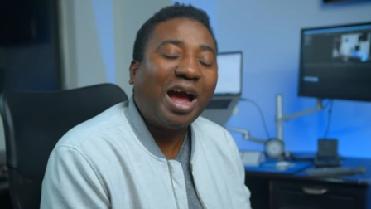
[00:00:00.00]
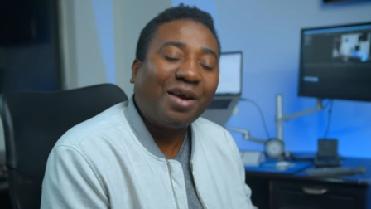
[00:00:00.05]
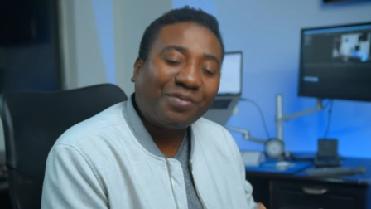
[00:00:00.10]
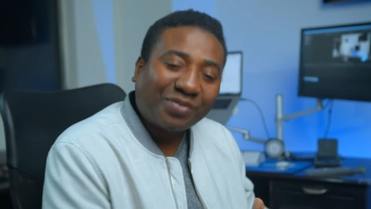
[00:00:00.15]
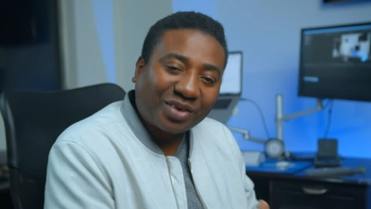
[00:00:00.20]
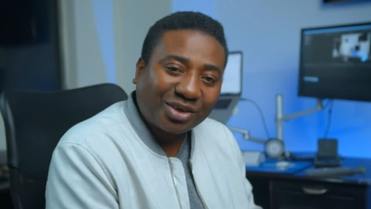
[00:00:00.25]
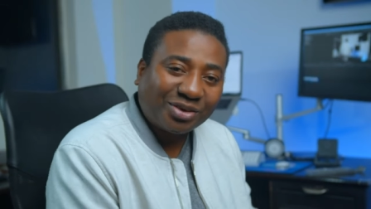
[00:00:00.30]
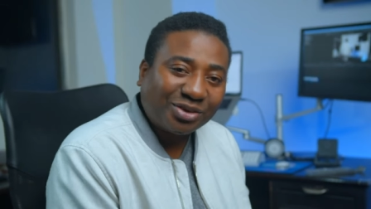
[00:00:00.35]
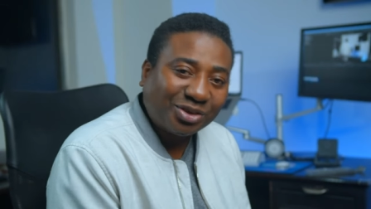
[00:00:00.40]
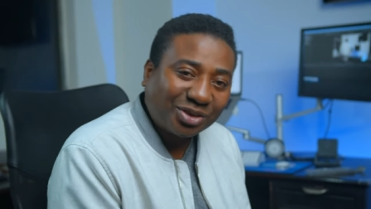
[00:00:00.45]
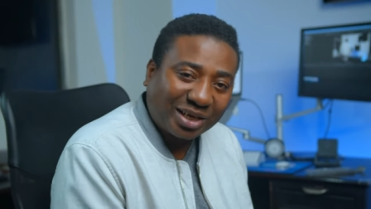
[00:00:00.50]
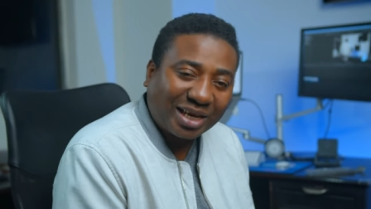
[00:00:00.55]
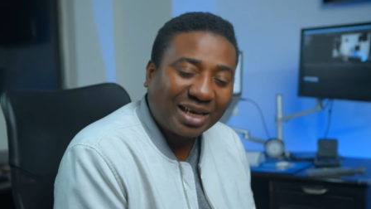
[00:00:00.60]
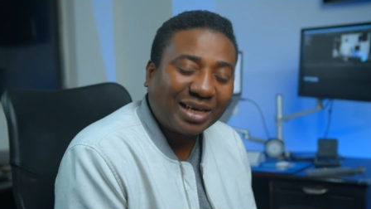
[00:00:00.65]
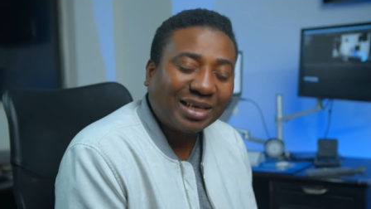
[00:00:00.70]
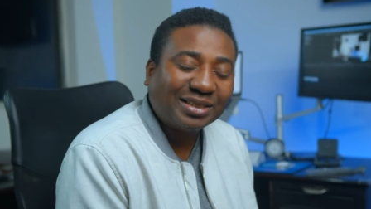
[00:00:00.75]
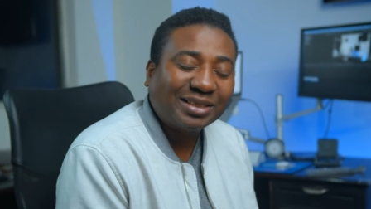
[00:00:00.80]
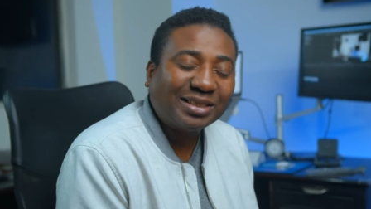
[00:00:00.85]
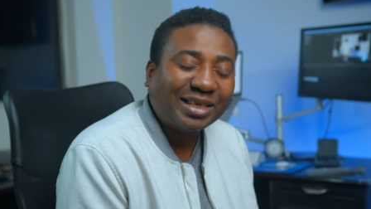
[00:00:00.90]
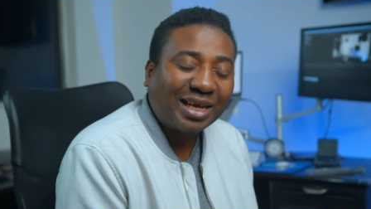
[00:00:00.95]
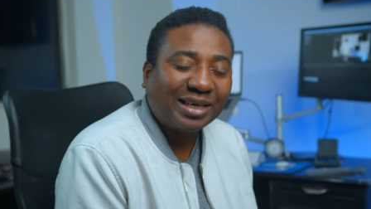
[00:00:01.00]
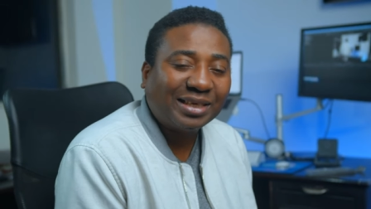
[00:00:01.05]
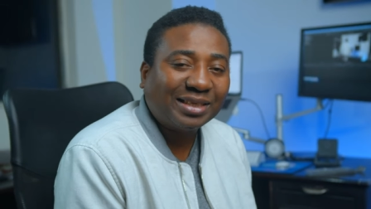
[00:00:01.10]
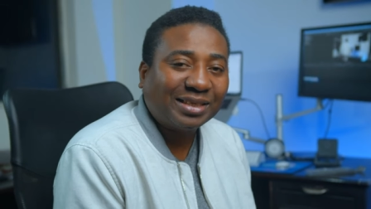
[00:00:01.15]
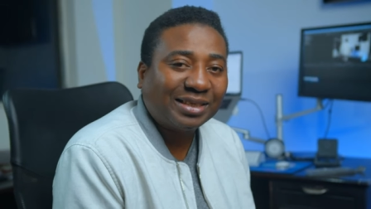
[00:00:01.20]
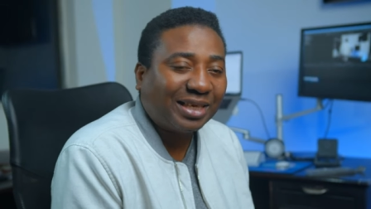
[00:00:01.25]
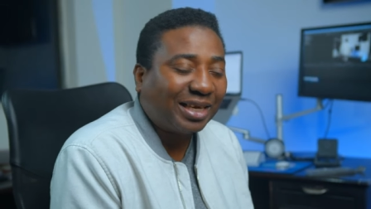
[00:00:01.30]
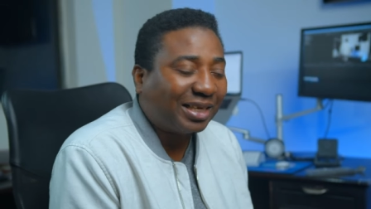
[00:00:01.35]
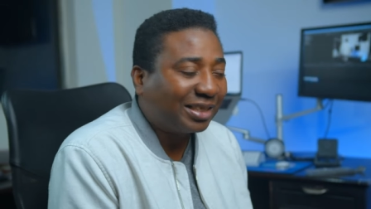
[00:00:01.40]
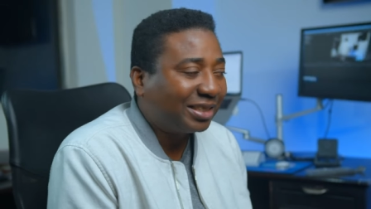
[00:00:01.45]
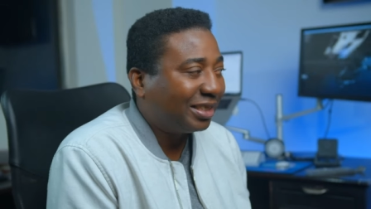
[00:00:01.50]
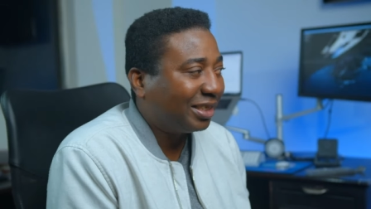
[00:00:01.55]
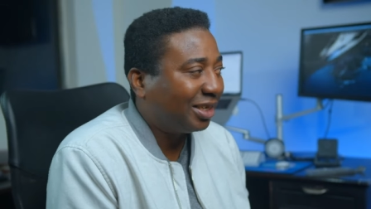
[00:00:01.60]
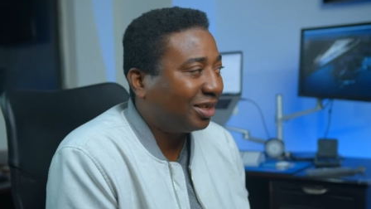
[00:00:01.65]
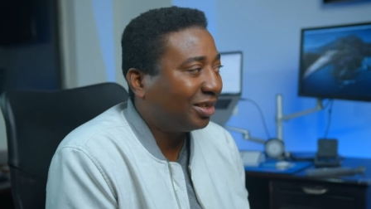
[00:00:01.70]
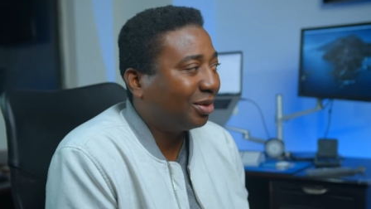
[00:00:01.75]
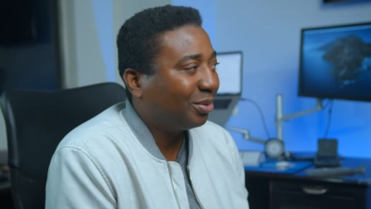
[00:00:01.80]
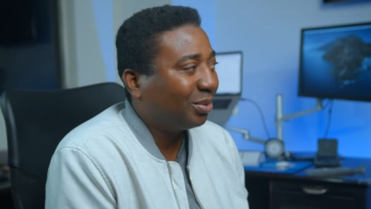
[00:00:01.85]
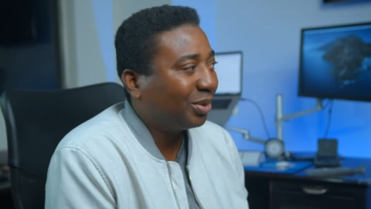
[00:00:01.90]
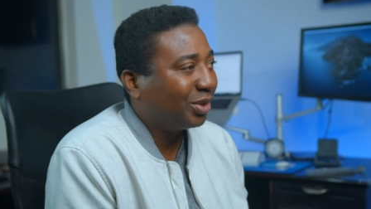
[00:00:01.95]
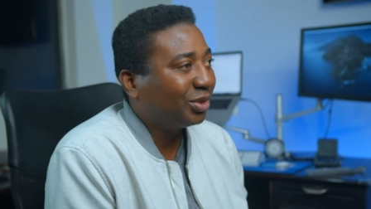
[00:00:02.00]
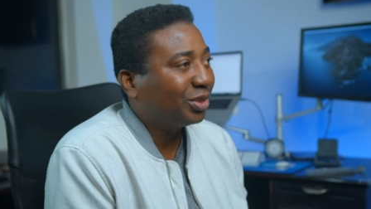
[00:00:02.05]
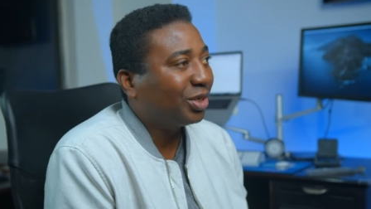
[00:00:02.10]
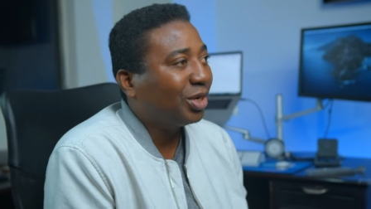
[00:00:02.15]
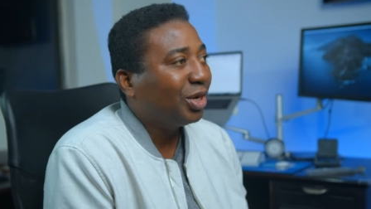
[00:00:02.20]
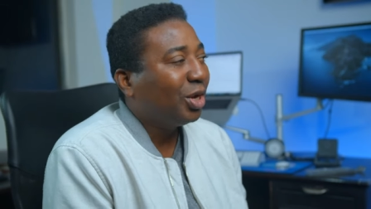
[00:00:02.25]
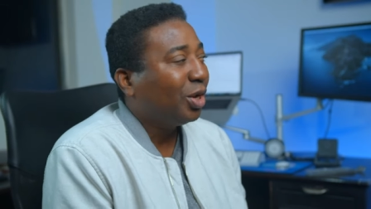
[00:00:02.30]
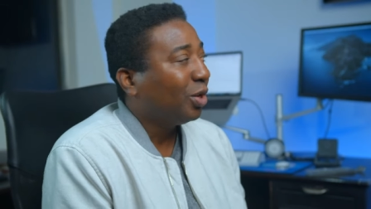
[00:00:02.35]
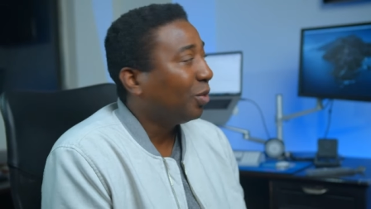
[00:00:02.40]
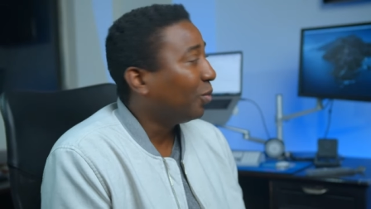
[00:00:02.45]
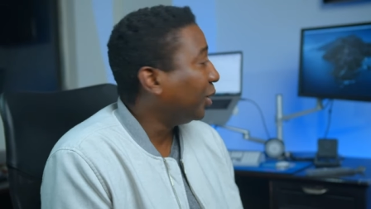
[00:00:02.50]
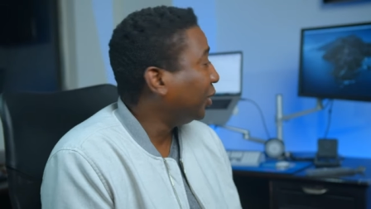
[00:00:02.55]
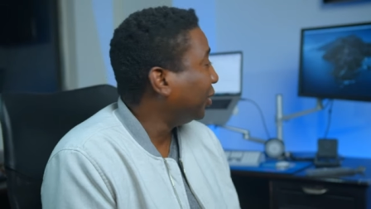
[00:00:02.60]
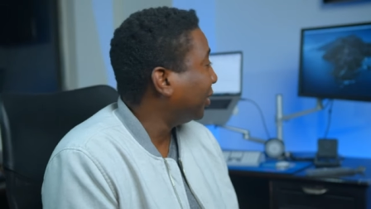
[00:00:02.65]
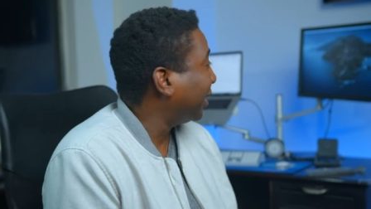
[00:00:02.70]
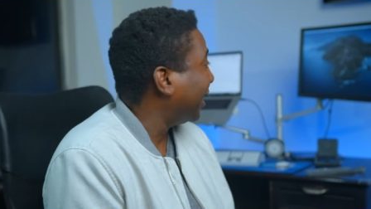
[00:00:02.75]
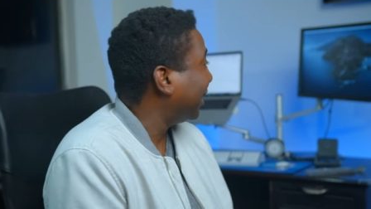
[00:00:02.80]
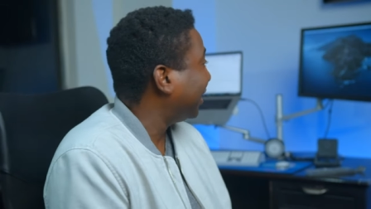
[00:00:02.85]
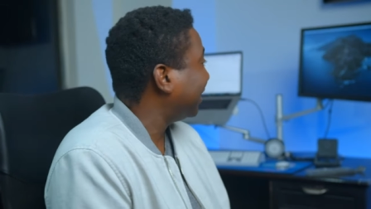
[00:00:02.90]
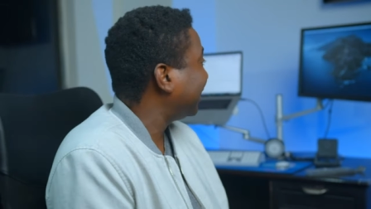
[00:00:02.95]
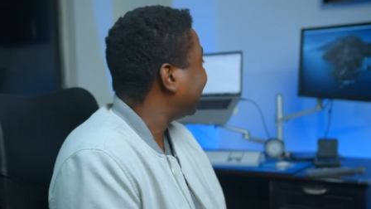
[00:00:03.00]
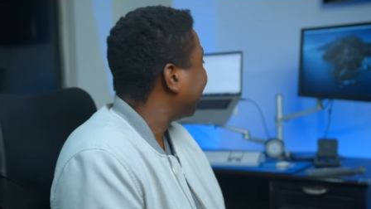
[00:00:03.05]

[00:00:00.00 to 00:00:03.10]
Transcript: after you get a standing desk. In other words, when you get